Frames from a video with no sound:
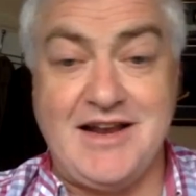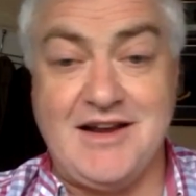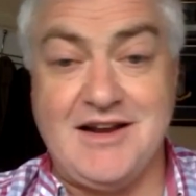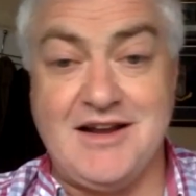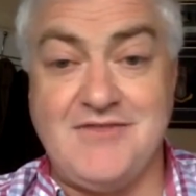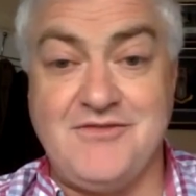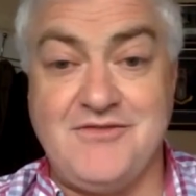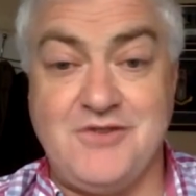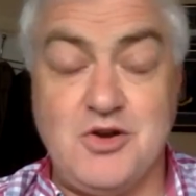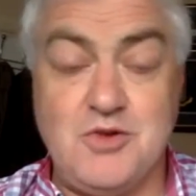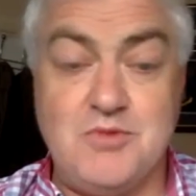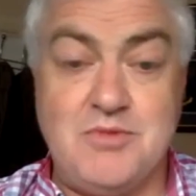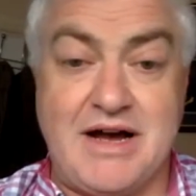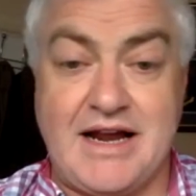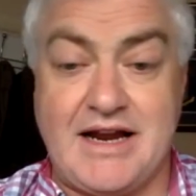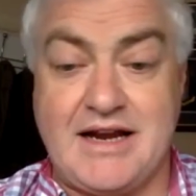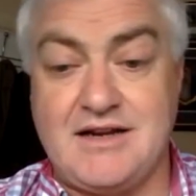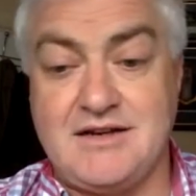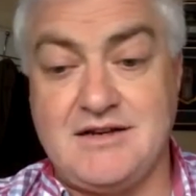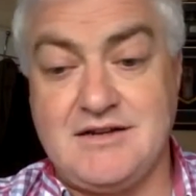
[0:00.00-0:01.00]
and I flew
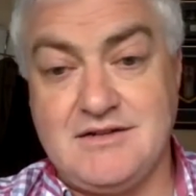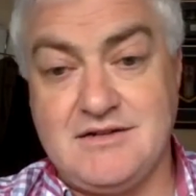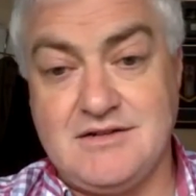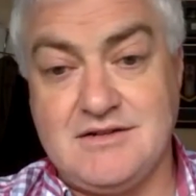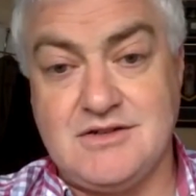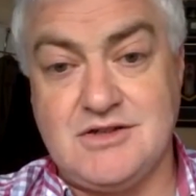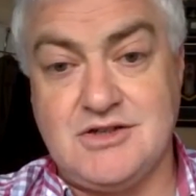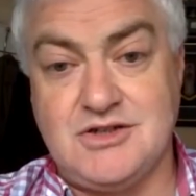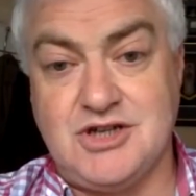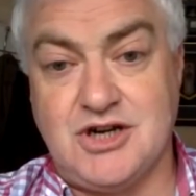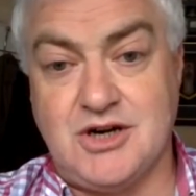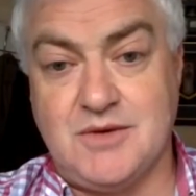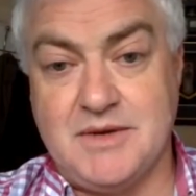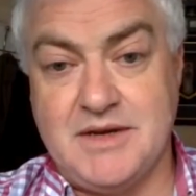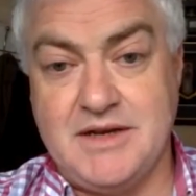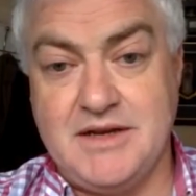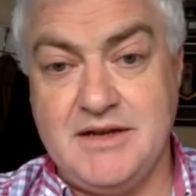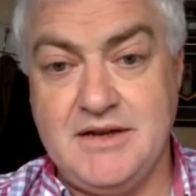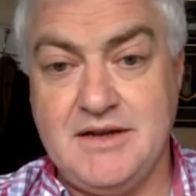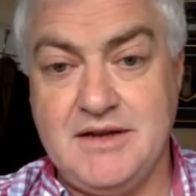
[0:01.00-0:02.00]
back to
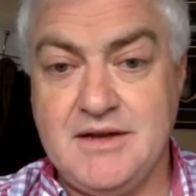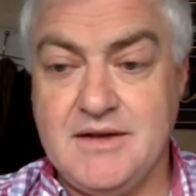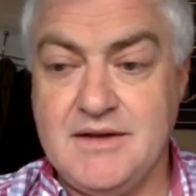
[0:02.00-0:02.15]
Germany.